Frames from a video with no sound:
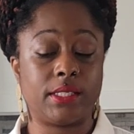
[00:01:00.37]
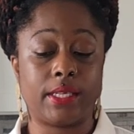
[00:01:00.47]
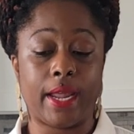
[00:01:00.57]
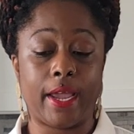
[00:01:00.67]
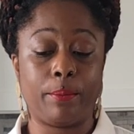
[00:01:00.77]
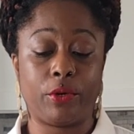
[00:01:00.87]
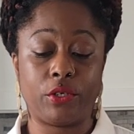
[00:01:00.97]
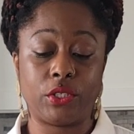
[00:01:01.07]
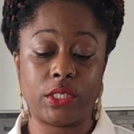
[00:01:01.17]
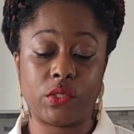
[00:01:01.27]
that I
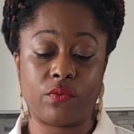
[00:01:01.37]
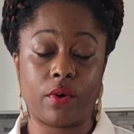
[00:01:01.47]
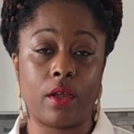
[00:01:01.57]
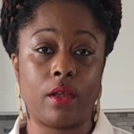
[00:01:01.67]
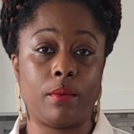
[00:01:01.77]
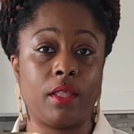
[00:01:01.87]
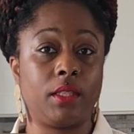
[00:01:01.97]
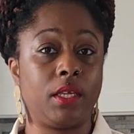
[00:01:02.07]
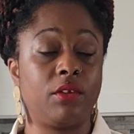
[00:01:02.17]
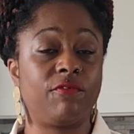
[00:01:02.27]
purchased from
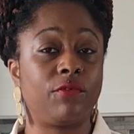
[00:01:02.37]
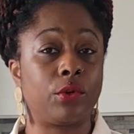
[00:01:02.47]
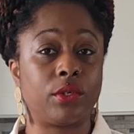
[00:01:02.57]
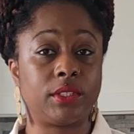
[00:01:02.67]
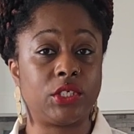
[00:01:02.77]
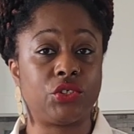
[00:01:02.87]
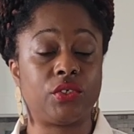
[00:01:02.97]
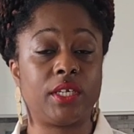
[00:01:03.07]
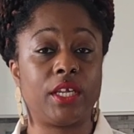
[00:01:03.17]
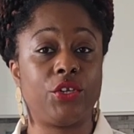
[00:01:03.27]
the Floral
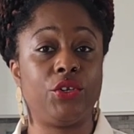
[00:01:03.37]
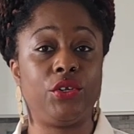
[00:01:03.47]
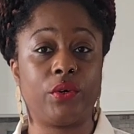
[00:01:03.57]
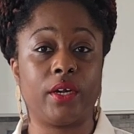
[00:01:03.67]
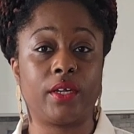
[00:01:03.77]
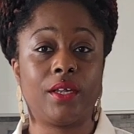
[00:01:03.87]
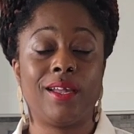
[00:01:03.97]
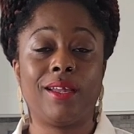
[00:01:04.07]
District in New York.